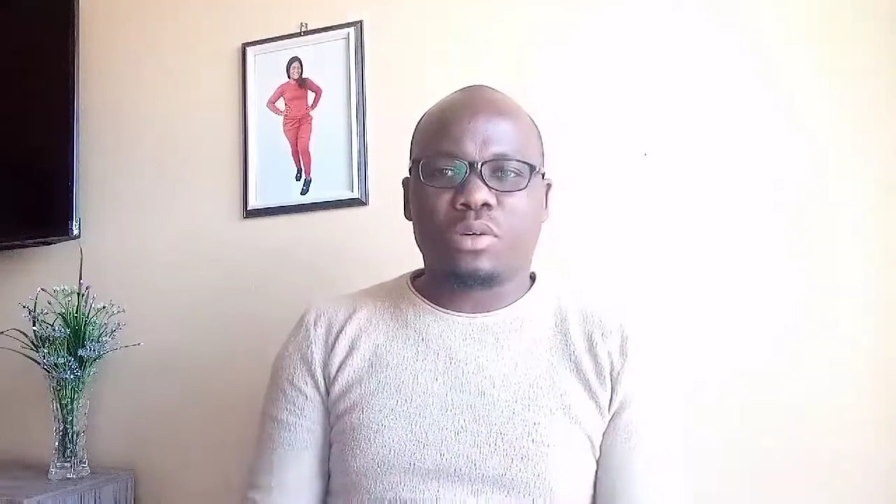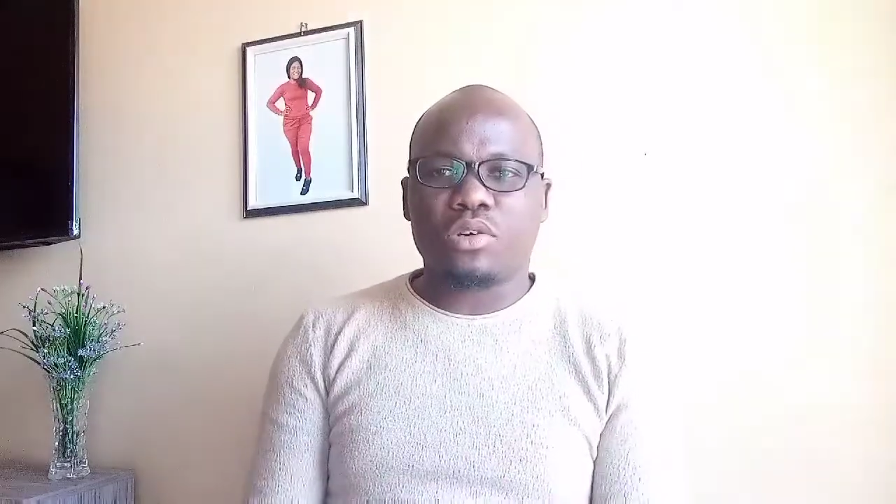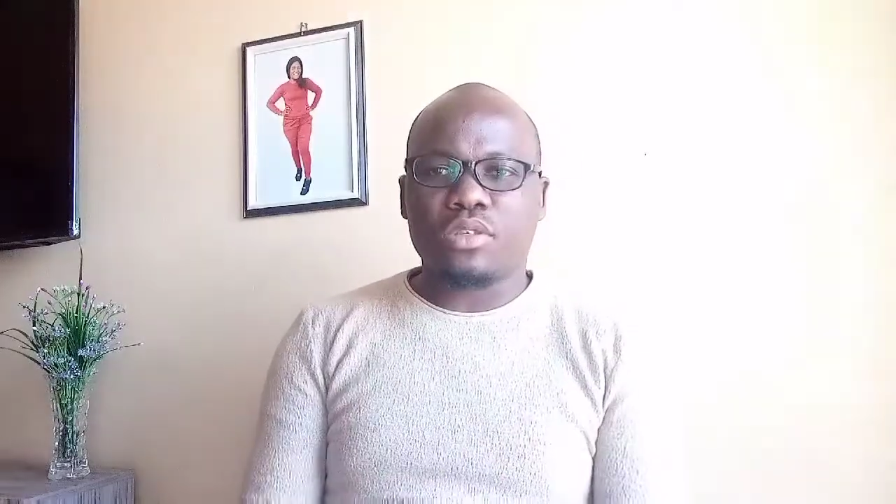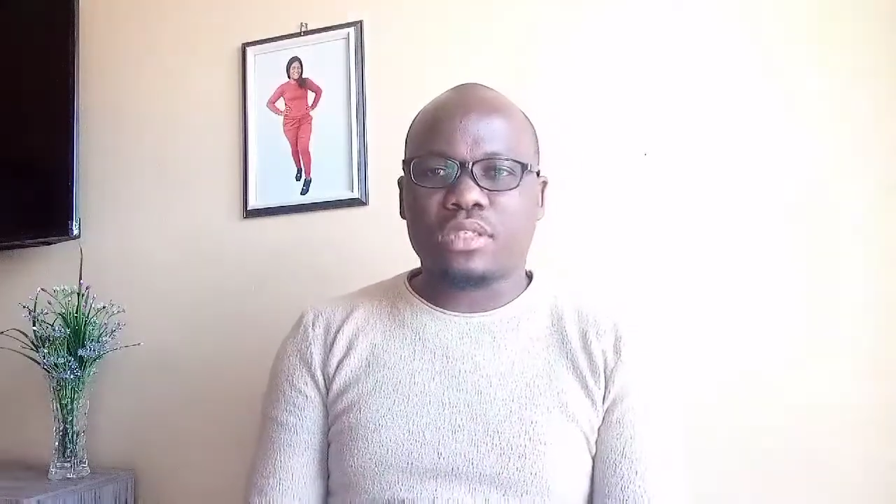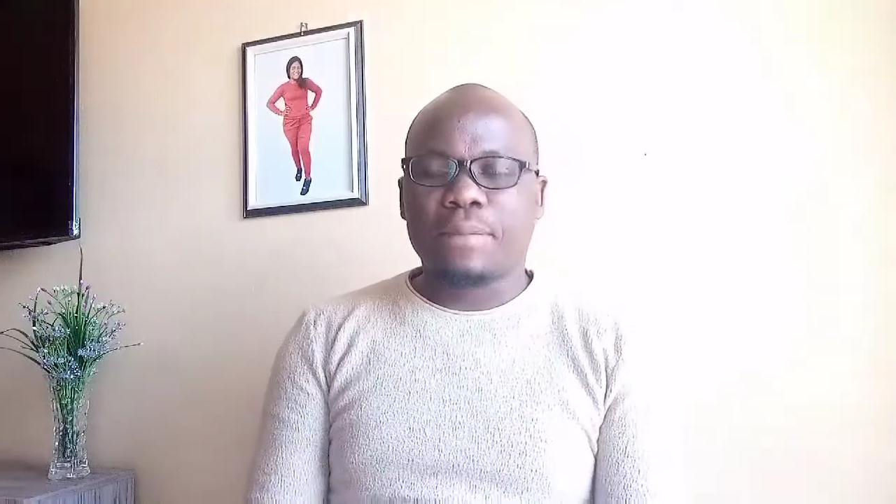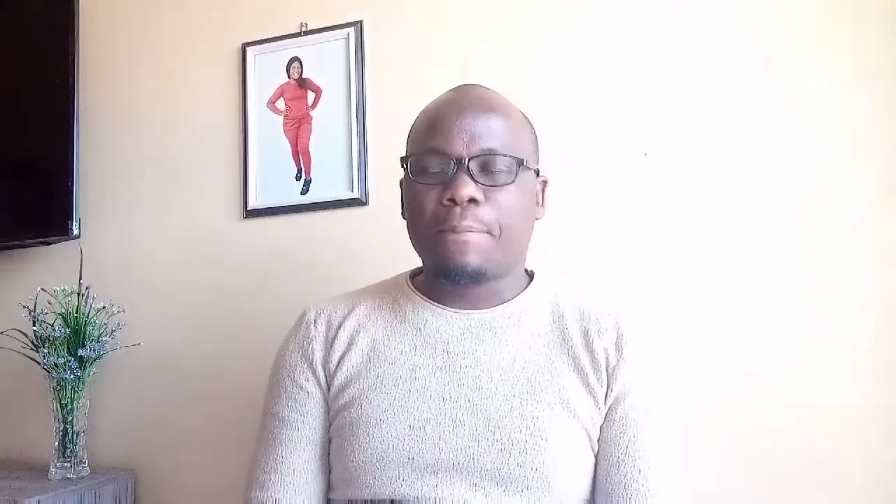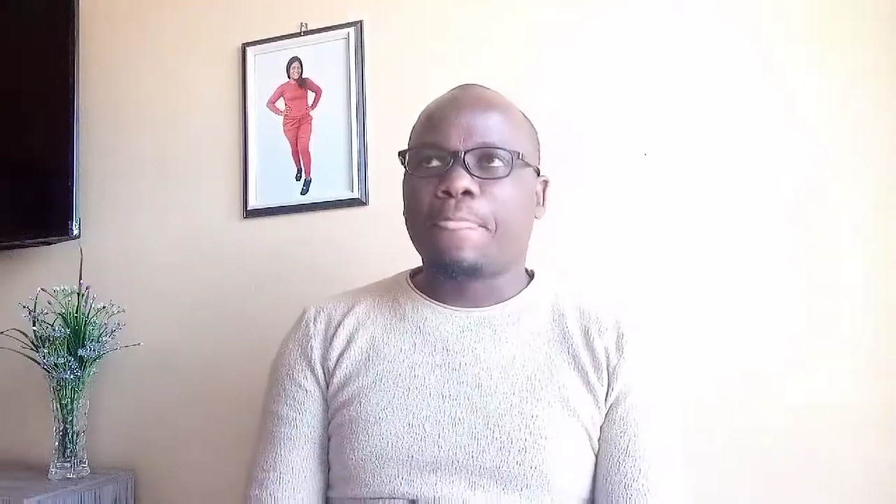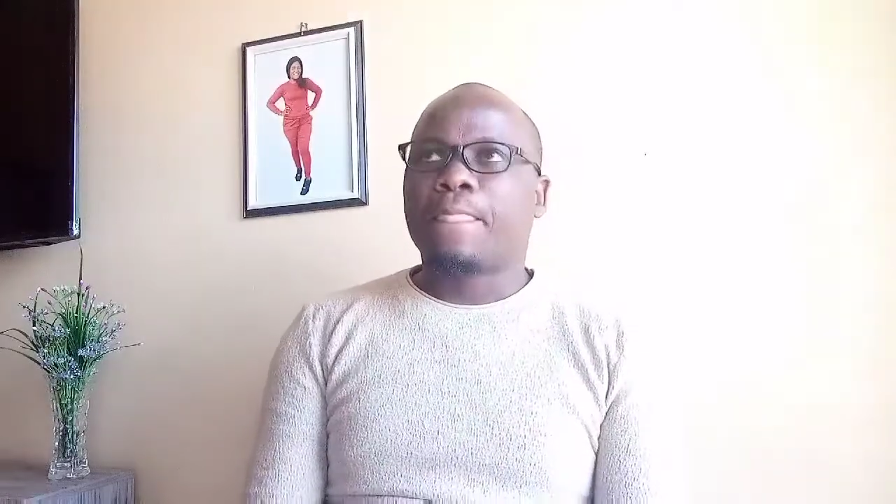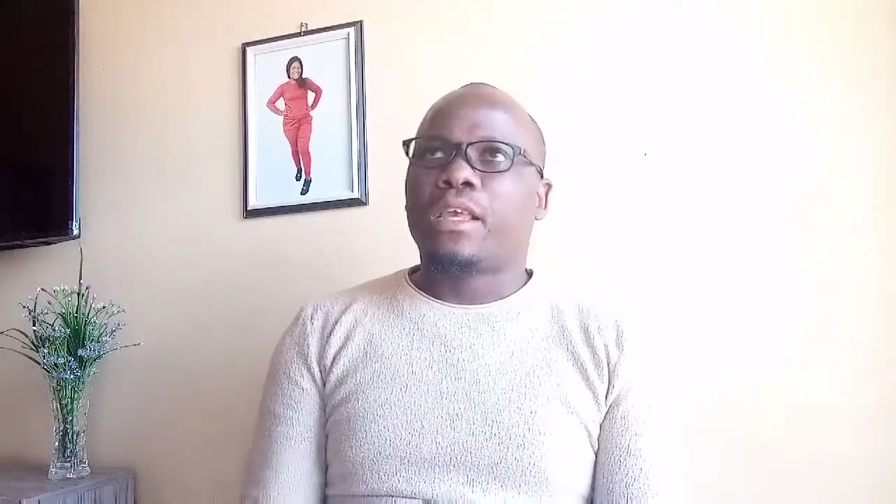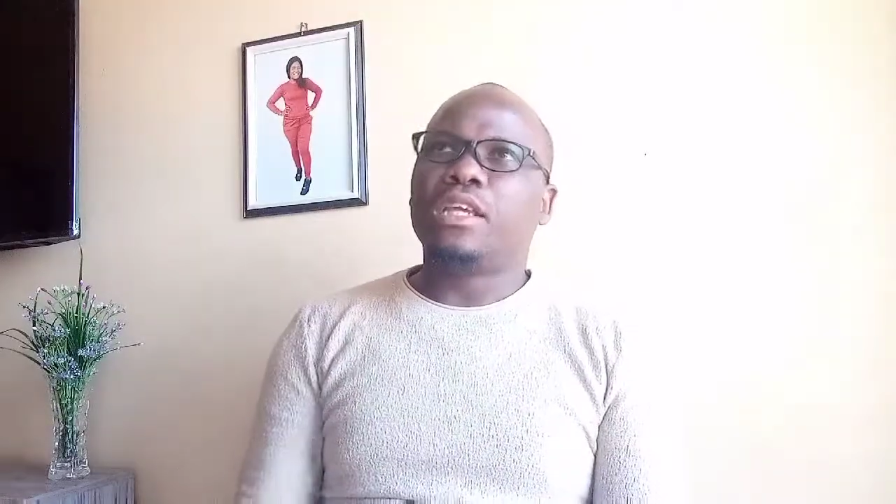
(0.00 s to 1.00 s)
because
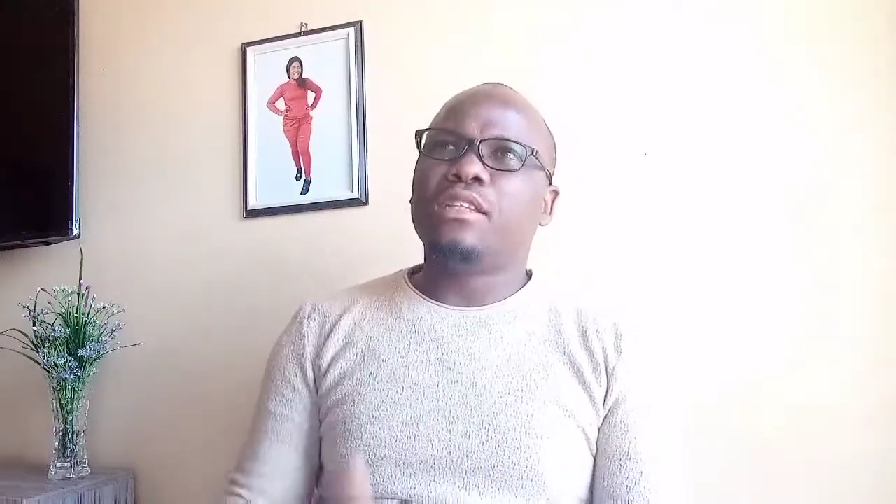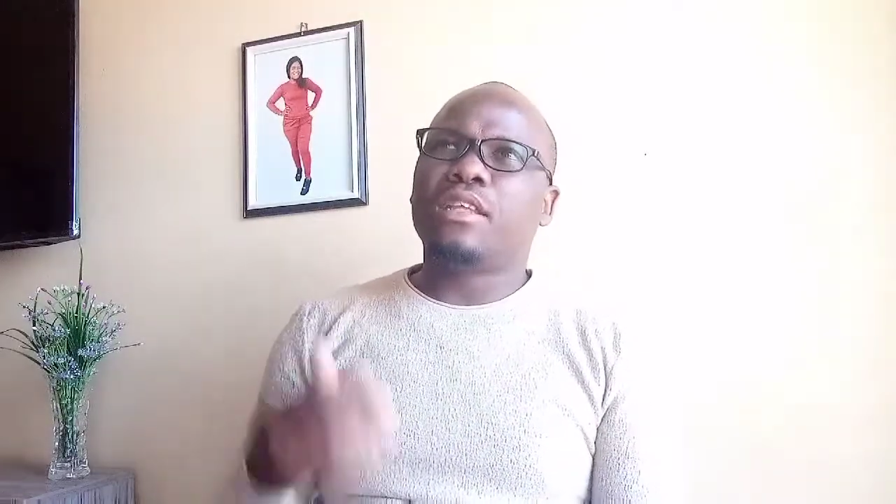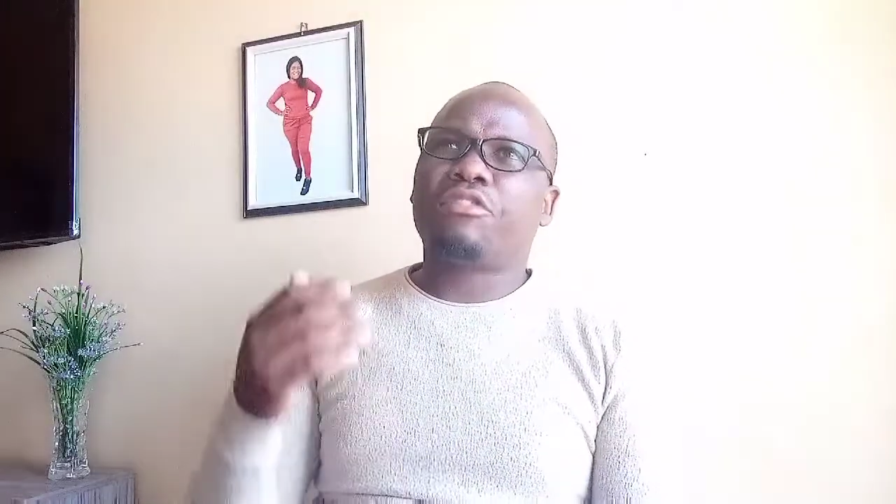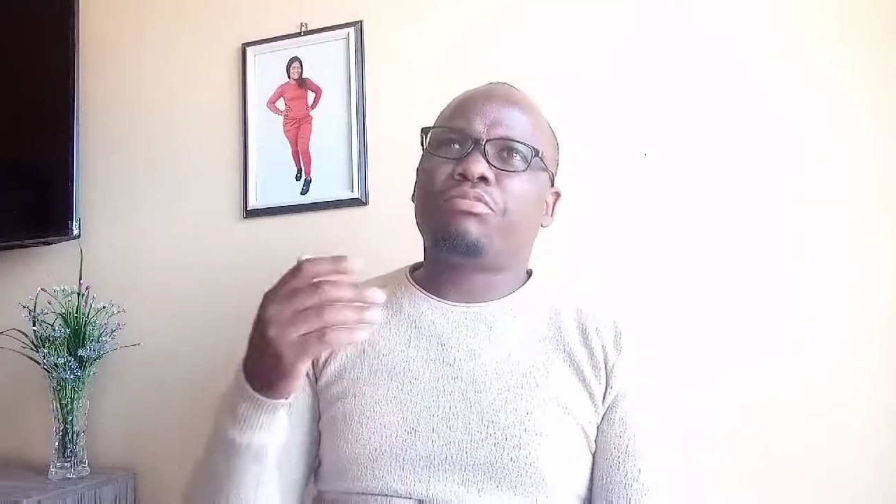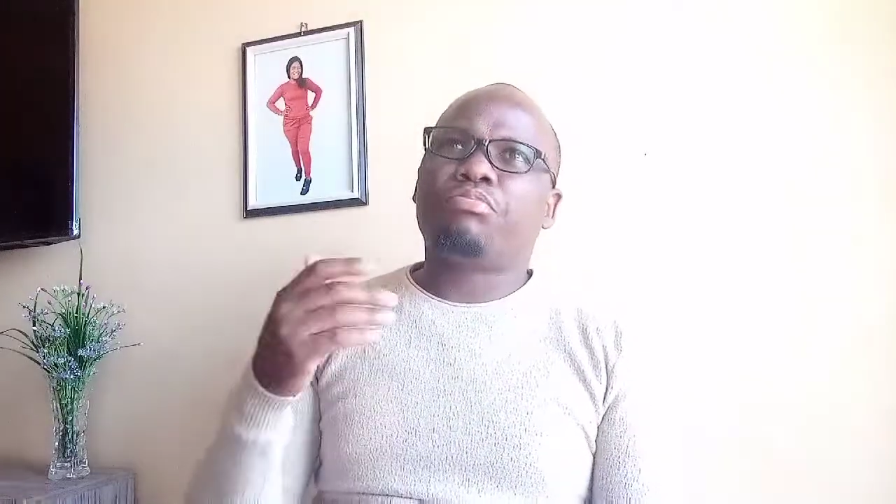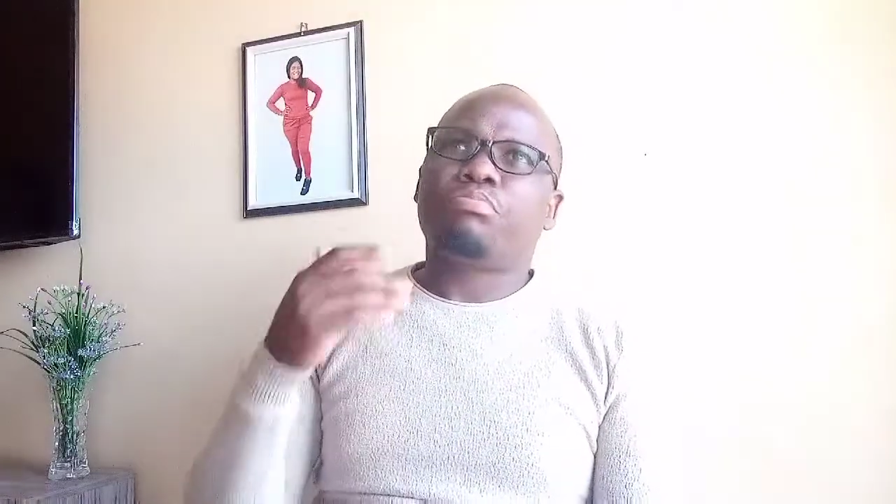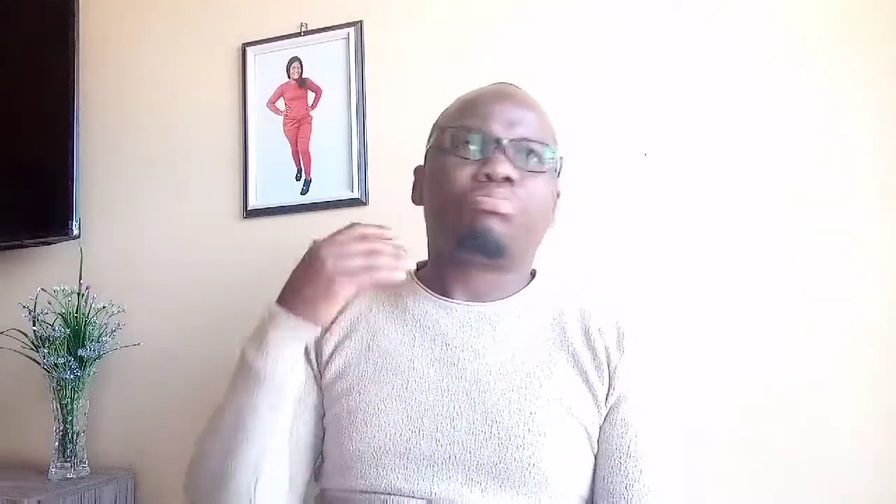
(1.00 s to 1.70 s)
in the